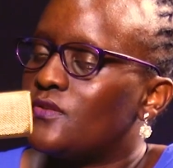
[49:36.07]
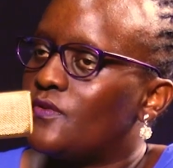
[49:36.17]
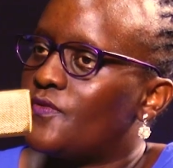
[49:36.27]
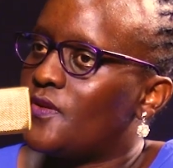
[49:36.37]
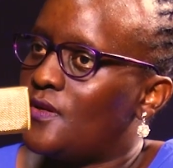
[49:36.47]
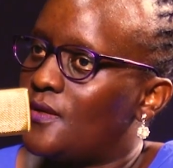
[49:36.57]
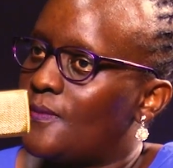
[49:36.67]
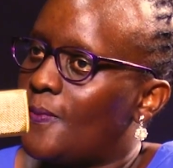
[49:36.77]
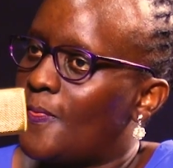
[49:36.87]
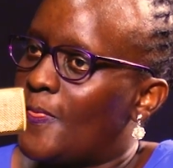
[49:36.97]
So, Fiona,
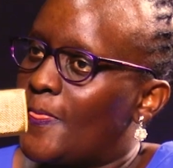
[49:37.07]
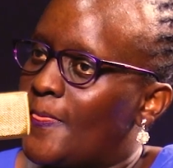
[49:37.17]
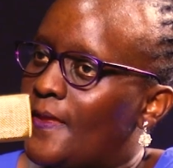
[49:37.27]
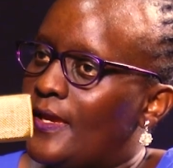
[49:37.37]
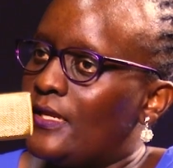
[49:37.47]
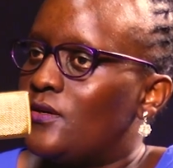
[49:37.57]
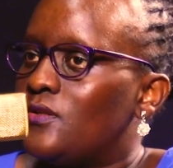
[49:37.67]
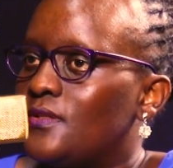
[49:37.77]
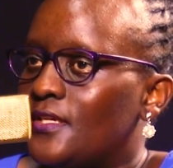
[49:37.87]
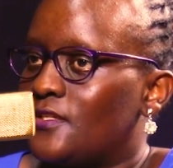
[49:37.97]
in
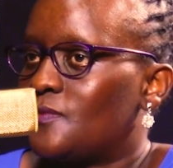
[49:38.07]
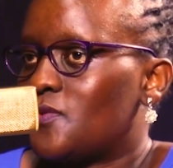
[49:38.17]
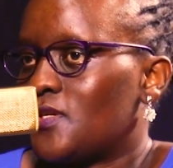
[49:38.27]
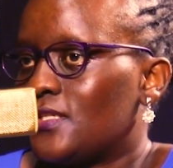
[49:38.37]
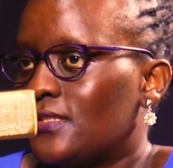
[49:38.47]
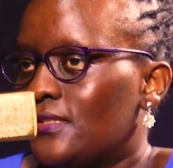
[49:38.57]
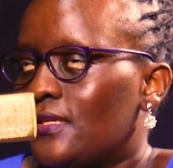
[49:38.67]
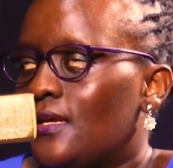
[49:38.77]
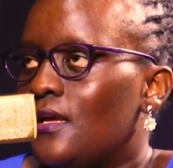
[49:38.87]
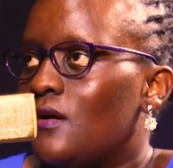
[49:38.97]
all the experience,
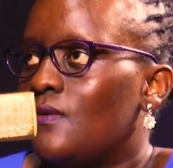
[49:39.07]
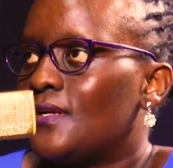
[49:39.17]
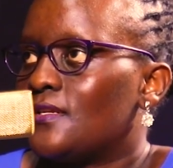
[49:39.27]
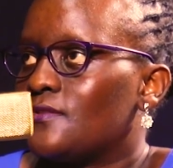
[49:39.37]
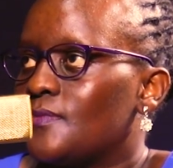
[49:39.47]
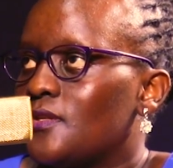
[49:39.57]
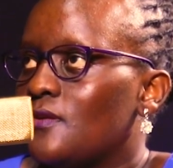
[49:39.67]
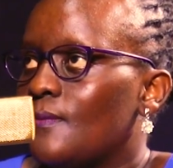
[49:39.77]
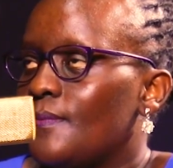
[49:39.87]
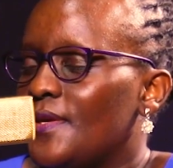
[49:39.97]
what has been
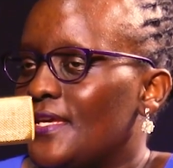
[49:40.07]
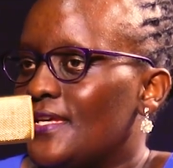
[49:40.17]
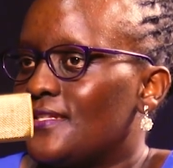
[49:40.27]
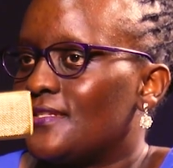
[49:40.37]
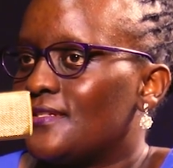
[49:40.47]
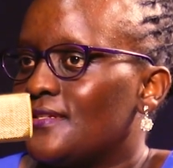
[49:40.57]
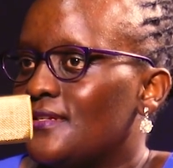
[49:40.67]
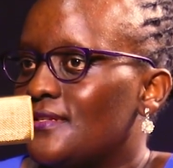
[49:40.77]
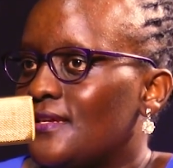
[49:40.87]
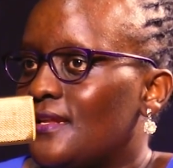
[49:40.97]
your biggest
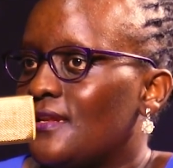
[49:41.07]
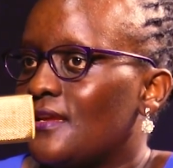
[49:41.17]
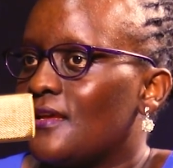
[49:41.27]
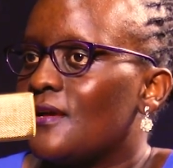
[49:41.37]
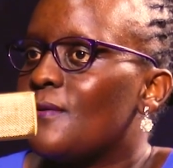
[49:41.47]
turning